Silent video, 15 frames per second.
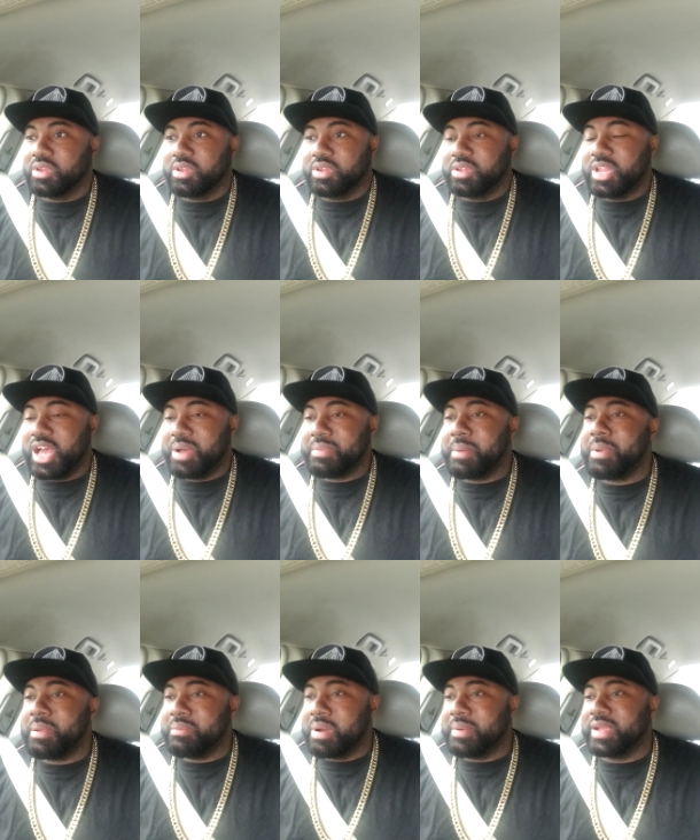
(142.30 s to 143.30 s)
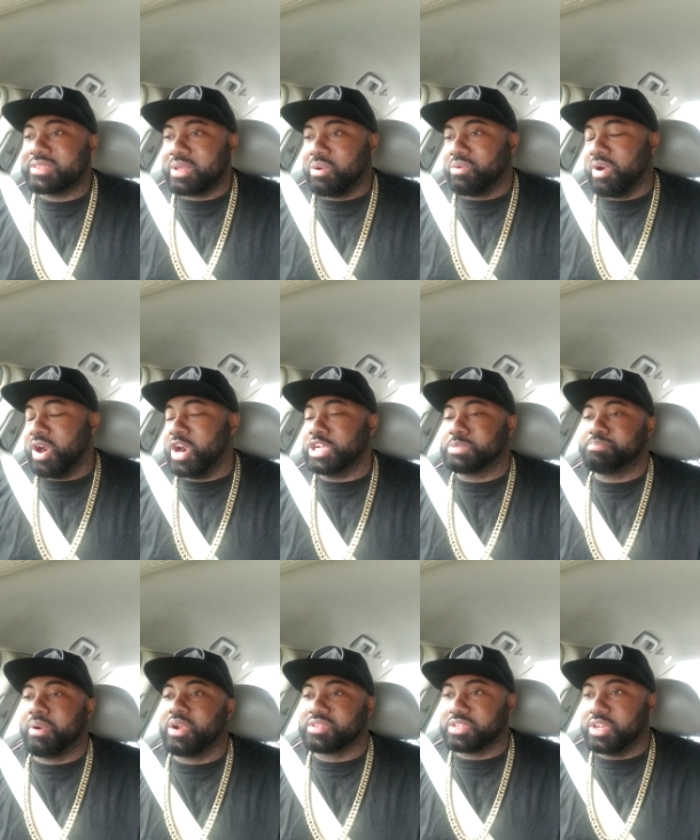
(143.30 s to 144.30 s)
Now, my baby mama ain't the worst
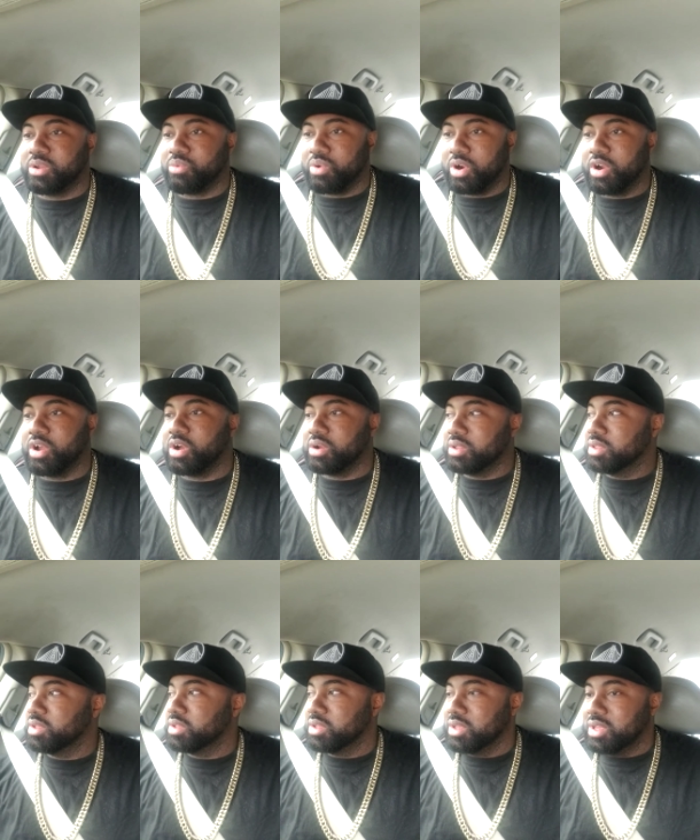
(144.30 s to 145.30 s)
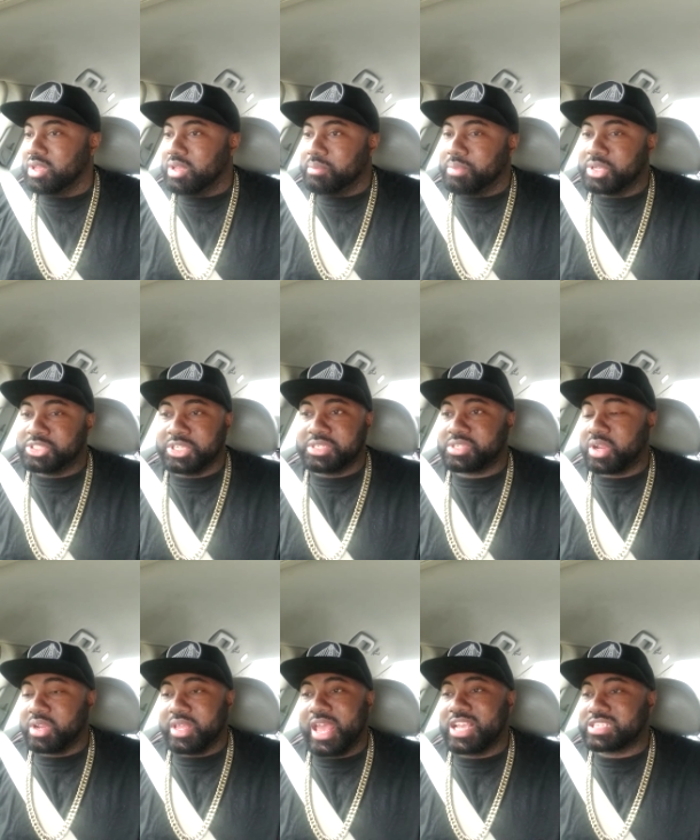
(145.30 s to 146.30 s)
person in the world. But she
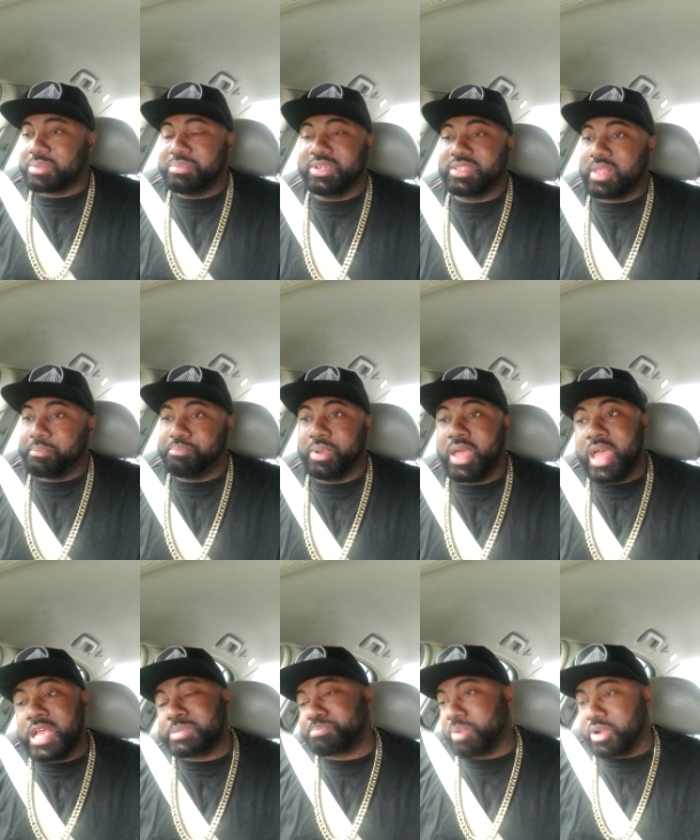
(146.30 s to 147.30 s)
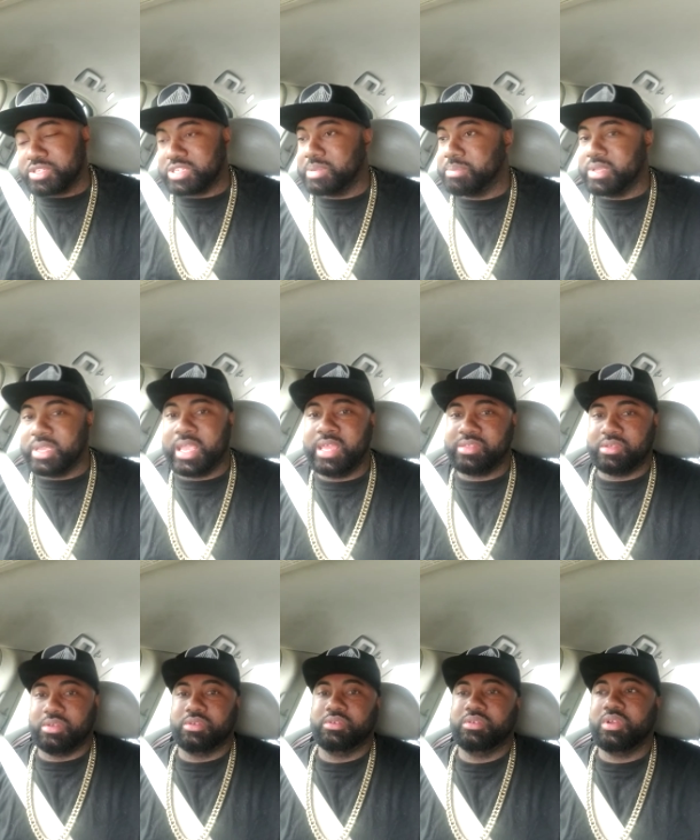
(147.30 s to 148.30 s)
certainly hasn't been the best person to me either.
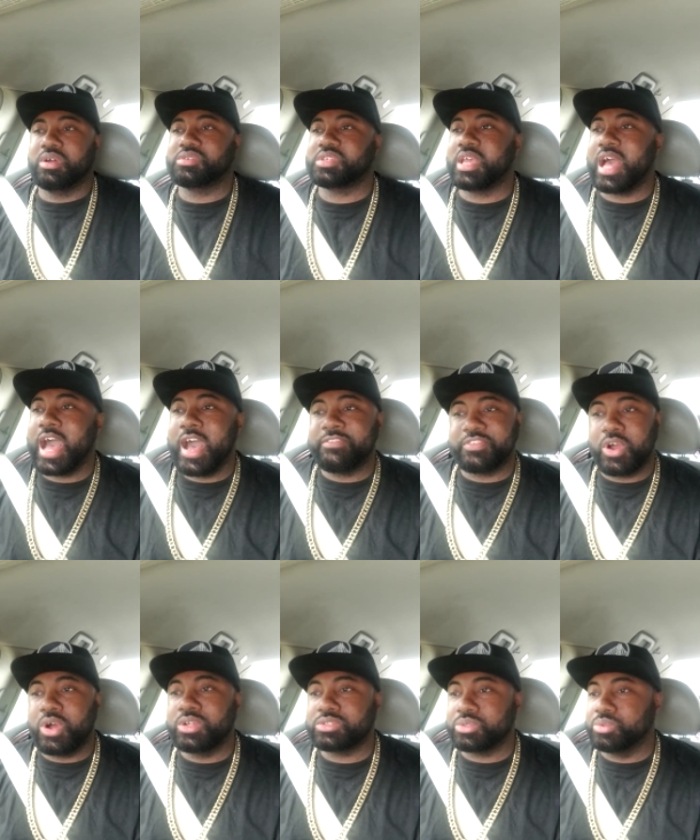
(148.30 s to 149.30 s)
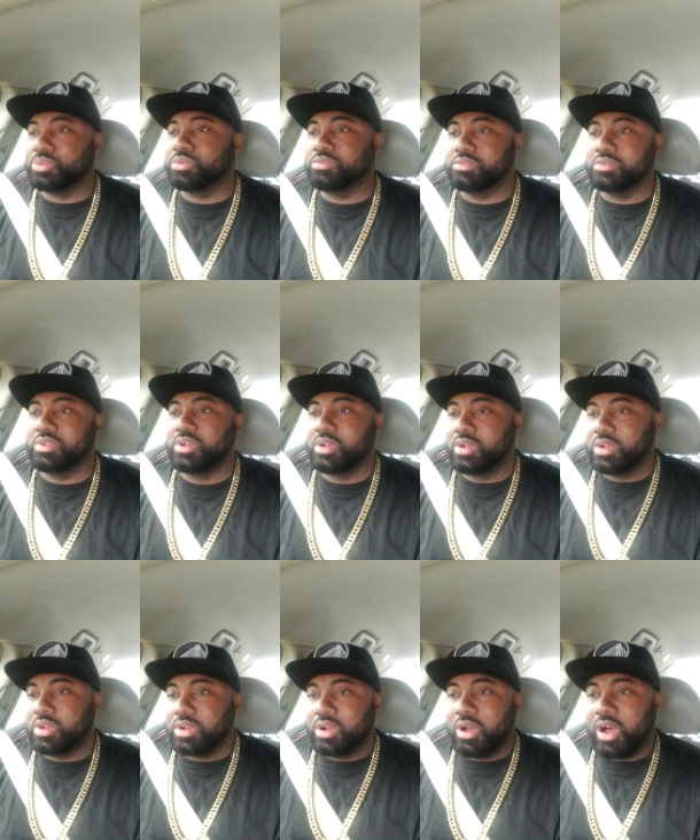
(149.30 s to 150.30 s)
You know what I'm saying? I've gone through
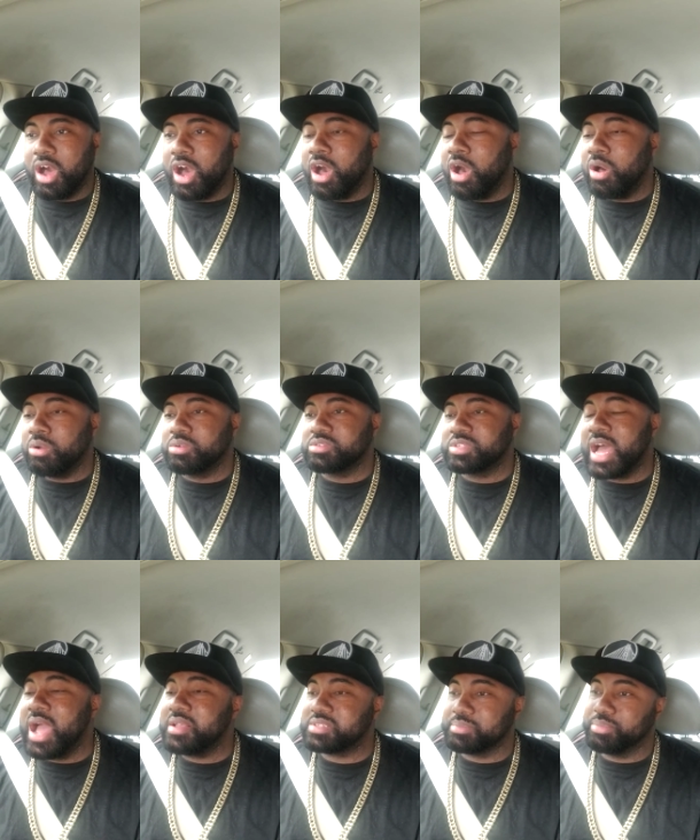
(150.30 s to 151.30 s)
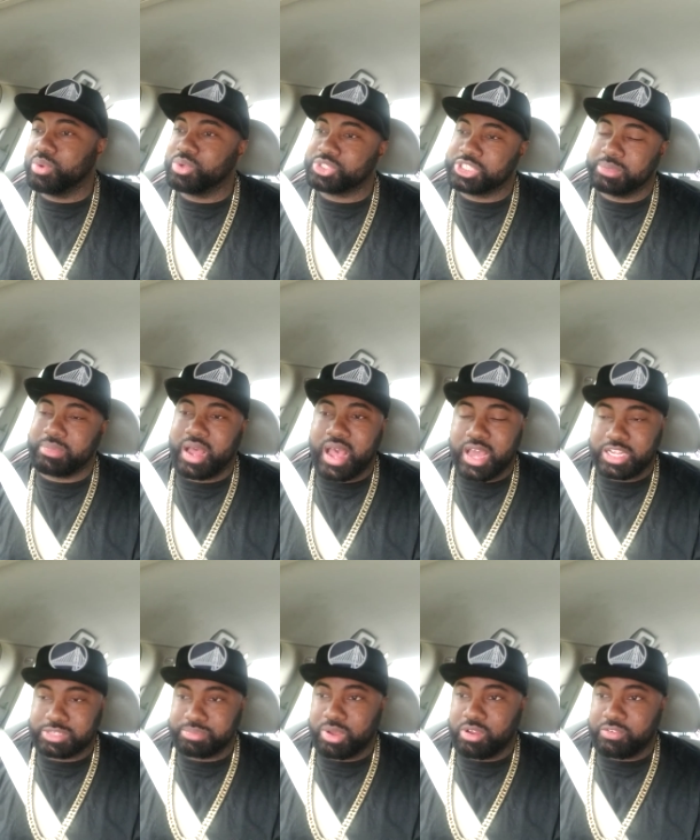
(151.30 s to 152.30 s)
all types of bullshit behind
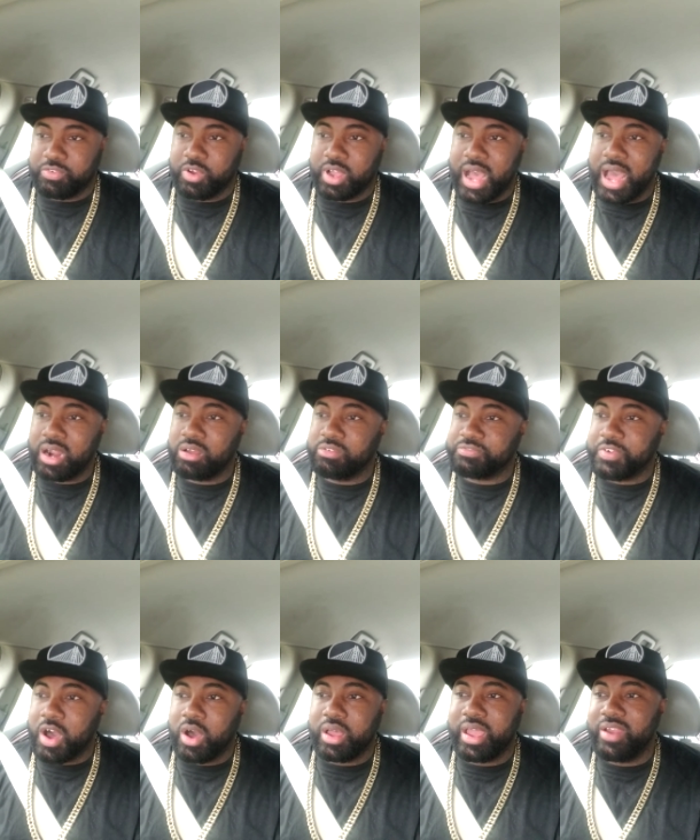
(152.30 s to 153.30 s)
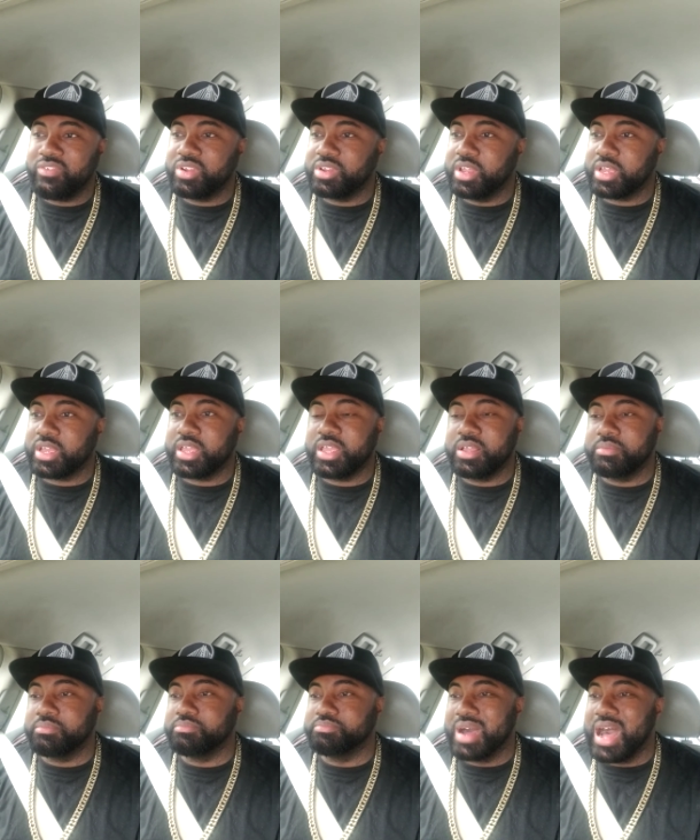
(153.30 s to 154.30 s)
this motherfucker. I done fought every nigga
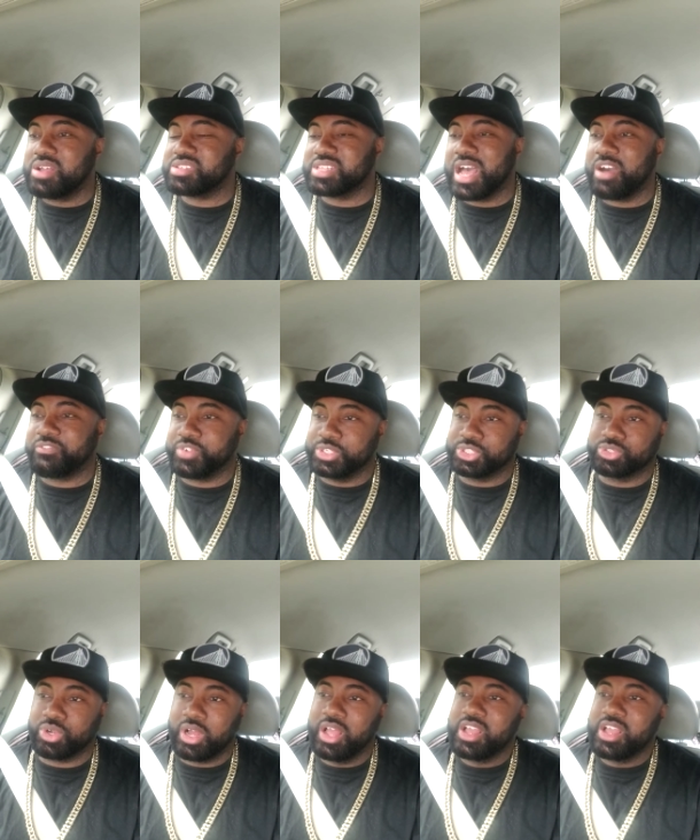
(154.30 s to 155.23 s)
in about Southeast Georgia.